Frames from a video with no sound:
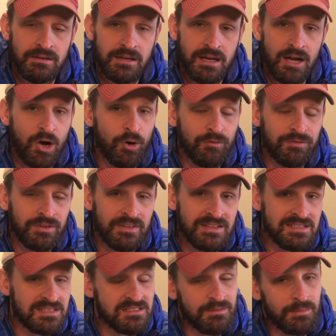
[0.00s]
Hopefully
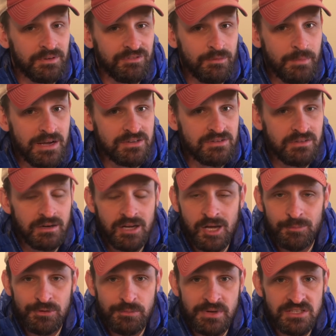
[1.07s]
this is some information that'll
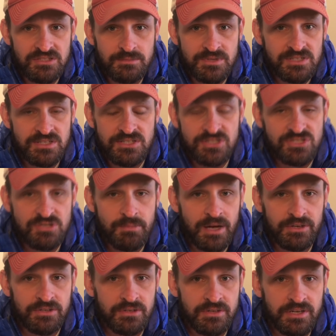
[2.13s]
help you make some decisions
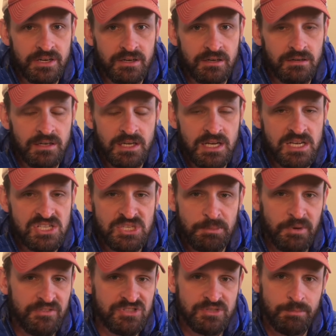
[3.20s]
about your gear. Some
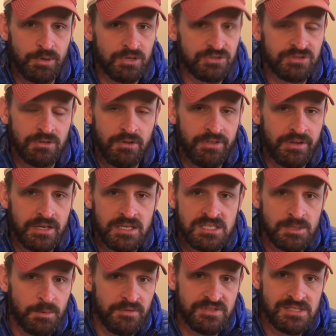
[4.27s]
of it's a personal thing,
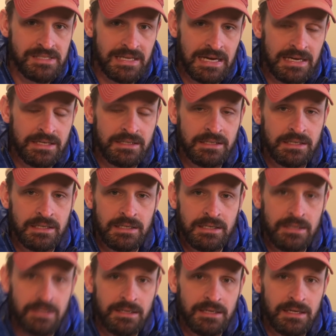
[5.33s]
some of it's not.
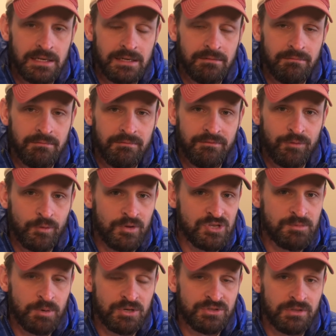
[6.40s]
For those
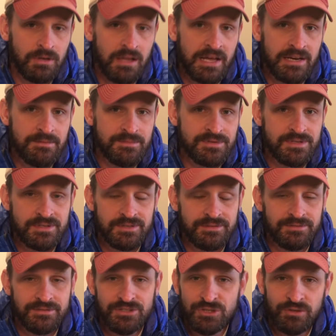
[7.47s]
personal items,
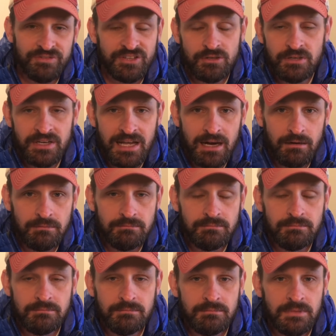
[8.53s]
you'll figure it out.
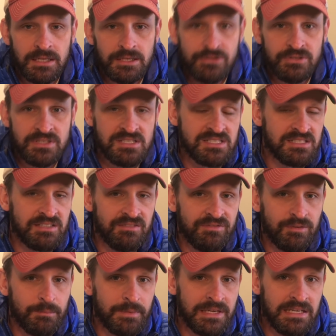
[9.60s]
You can see
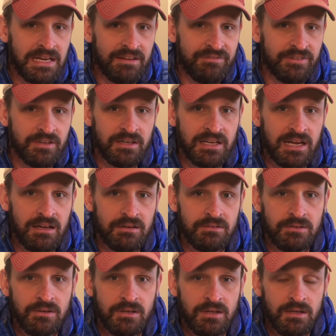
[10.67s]
for me, I figured out
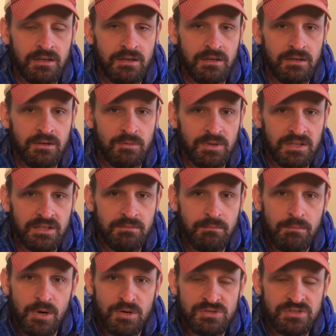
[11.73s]
really
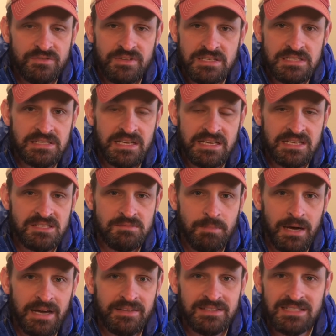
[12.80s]
most of these things
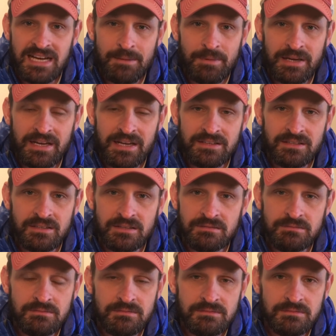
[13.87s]
by the time I got to
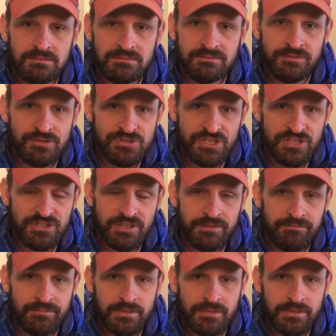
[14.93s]
Virginia.